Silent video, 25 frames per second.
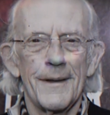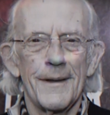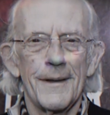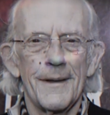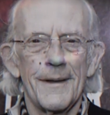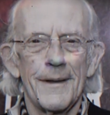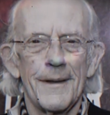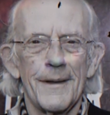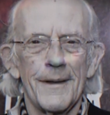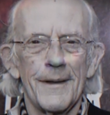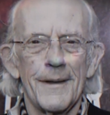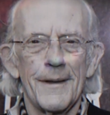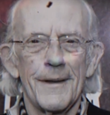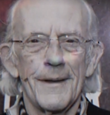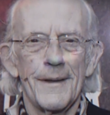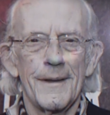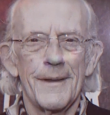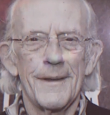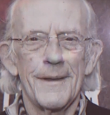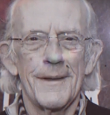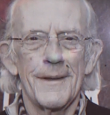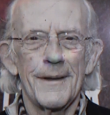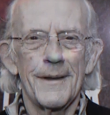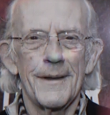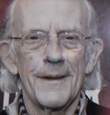celebrated
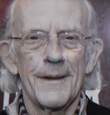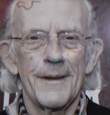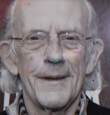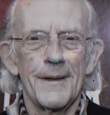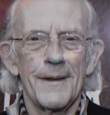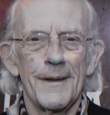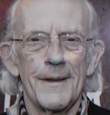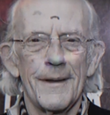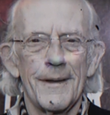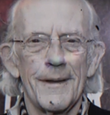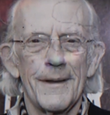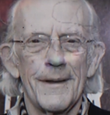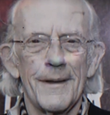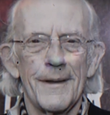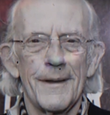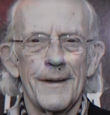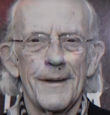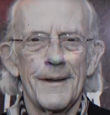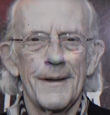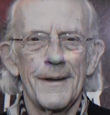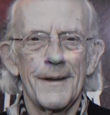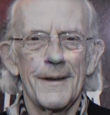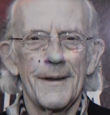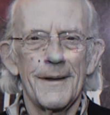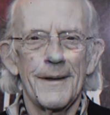its story and
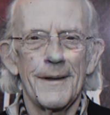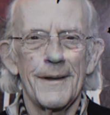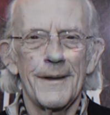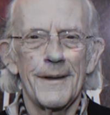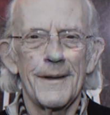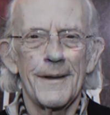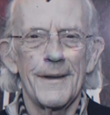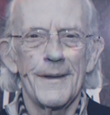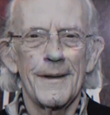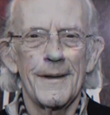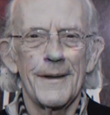technique as